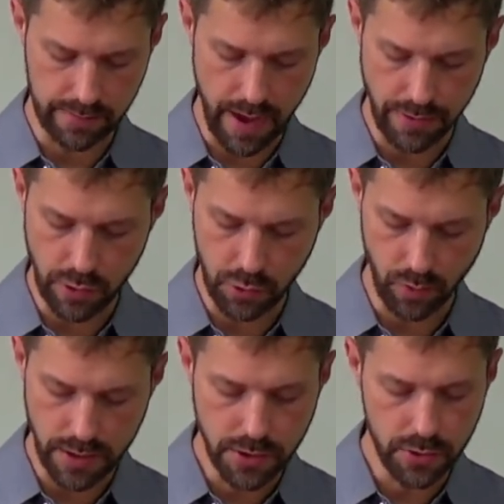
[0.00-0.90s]
Matthew
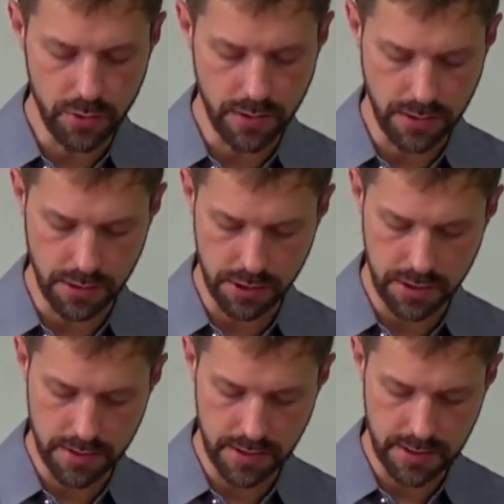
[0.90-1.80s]
22, this is
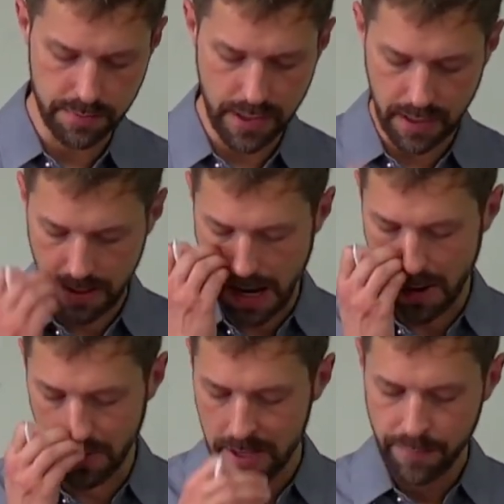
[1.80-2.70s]
Jesus speaking now,